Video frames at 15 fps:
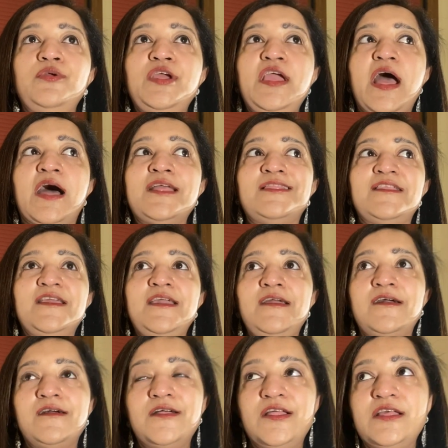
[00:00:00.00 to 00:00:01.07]
I
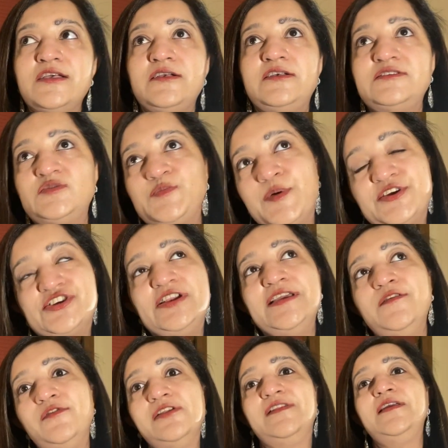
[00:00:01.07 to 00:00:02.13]
think, especially
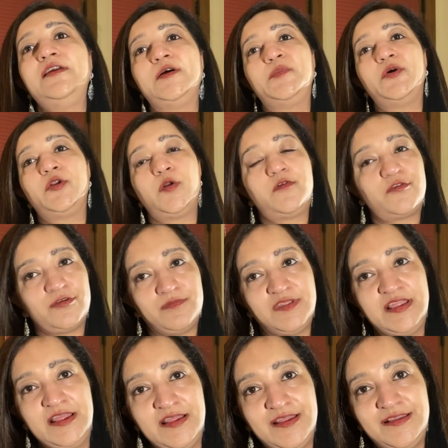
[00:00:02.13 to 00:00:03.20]
if you think about it from
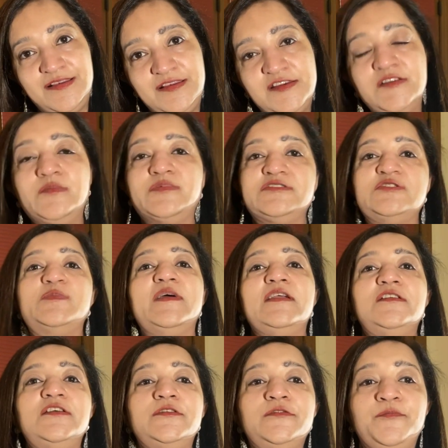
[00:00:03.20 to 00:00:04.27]
the Indian
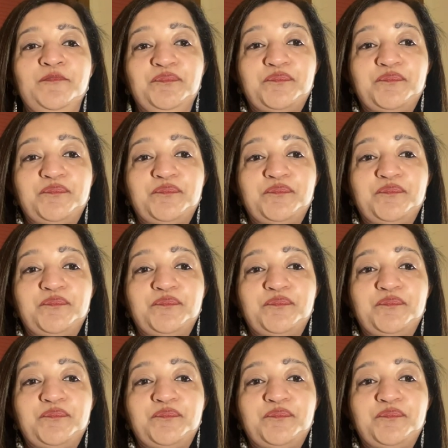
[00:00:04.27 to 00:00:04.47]
perspective,